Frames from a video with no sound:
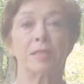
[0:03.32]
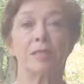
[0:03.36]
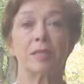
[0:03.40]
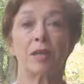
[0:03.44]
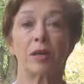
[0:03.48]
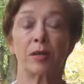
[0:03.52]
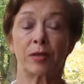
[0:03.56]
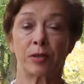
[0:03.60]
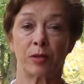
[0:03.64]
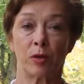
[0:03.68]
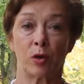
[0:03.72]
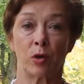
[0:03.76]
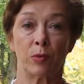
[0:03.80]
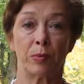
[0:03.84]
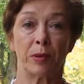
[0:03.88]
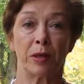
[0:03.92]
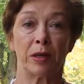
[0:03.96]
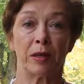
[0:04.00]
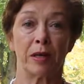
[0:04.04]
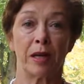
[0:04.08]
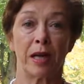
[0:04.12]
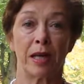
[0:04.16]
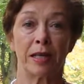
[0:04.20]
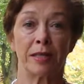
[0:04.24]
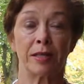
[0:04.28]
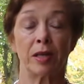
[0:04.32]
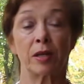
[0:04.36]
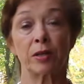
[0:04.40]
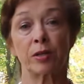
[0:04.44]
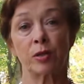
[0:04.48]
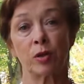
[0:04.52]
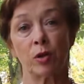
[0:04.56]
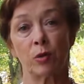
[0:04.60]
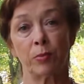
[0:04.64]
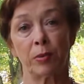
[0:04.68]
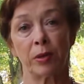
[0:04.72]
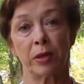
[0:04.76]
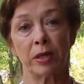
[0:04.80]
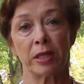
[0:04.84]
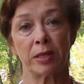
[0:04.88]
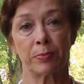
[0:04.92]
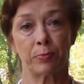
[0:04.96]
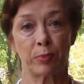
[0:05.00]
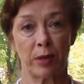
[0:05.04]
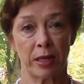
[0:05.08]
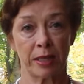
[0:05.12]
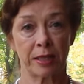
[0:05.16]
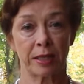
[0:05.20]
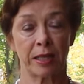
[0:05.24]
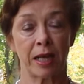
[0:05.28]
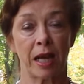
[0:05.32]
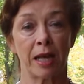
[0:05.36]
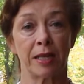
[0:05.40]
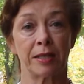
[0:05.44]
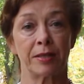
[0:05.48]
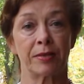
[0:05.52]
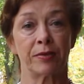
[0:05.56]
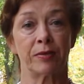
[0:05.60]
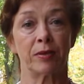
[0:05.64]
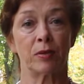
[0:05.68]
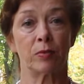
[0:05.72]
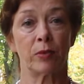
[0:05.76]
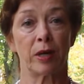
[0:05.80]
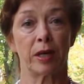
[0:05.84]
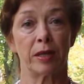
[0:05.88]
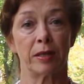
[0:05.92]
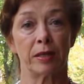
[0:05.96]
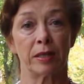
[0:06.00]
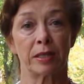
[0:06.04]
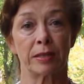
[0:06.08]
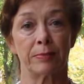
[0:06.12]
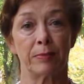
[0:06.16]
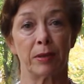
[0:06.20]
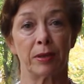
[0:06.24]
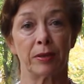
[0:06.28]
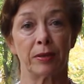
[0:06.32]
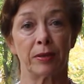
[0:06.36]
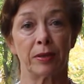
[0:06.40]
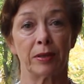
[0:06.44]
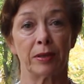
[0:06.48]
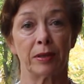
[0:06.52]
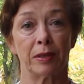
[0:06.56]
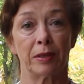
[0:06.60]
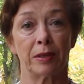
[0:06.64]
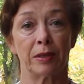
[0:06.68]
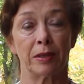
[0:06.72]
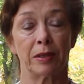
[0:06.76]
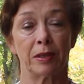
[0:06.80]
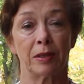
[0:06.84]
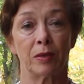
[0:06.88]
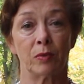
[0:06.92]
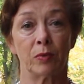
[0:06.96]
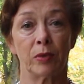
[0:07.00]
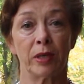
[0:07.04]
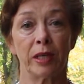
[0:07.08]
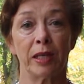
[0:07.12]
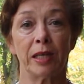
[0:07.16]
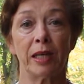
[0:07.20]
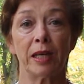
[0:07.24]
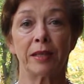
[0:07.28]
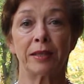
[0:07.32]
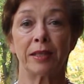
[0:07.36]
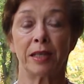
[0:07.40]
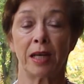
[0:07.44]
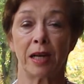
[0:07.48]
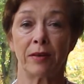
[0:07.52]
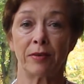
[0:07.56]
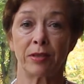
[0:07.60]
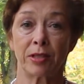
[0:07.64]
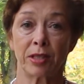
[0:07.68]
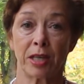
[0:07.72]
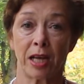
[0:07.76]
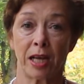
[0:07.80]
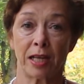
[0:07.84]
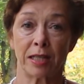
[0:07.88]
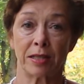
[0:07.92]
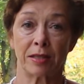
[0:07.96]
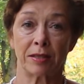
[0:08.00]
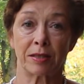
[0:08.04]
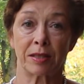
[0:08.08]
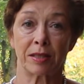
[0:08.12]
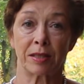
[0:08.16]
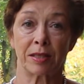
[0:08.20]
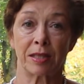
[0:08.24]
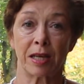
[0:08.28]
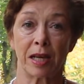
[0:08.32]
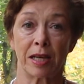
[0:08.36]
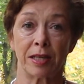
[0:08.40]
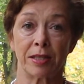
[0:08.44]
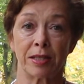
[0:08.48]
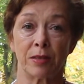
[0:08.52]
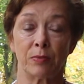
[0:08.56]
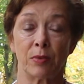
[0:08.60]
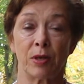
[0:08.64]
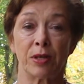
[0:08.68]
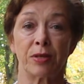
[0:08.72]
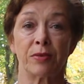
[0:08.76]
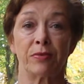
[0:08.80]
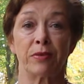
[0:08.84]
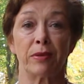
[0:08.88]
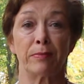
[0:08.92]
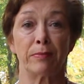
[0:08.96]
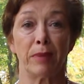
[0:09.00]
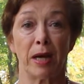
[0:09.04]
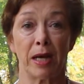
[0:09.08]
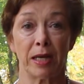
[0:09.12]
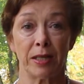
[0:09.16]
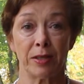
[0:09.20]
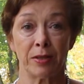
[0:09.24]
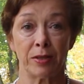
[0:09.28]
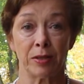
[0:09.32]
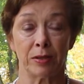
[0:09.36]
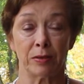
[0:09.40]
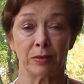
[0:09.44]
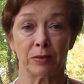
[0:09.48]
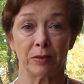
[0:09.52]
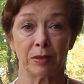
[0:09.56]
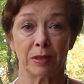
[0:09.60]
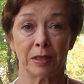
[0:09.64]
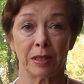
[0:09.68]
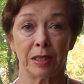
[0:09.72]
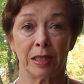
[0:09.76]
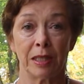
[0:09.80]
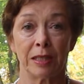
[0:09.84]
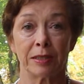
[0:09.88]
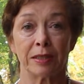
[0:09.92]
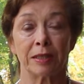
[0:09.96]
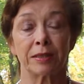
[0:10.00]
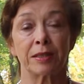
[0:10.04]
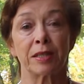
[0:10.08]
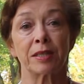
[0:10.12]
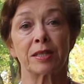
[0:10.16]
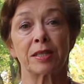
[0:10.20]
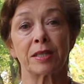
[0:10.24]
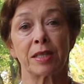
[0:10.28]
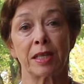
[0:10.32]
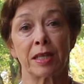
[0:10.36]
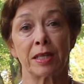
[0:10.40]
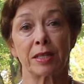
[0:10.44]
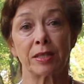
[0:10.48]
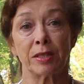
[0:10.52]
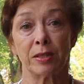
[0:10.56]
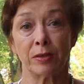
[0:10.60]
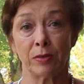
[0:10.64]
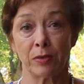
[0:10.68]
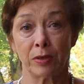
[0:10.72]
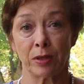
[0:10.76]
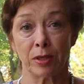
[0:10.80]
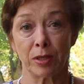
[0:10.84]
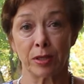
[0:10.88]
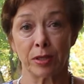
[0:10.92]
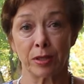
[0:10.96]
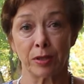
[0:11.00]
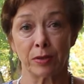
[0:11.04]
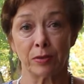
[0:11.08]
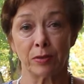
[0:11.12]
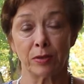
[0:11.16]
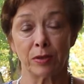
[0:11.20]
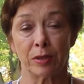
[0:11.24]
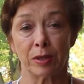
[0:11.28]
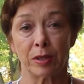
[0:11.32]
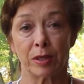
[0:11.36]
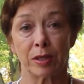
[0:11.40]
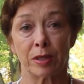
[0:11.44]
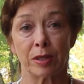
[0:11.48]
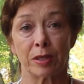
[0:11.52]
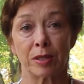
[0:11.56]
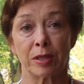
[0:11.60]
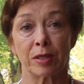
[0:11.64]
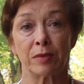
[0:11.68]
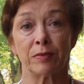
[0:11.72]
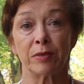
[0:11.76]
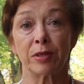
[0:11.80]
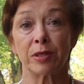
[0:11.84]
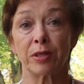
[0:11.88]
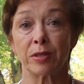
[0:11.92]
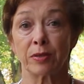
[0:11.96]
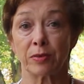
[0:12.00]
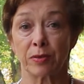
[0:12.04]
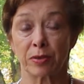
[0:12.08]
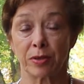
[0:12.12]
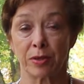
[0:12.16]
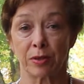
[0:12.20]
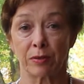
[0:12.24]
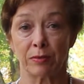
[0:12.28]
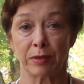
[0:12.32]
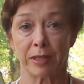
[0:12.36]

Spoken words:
is October, and October is Breast Cancer Awareness Month. We at the Irish Cancer Society want to remind you that there's things you can do to reduce your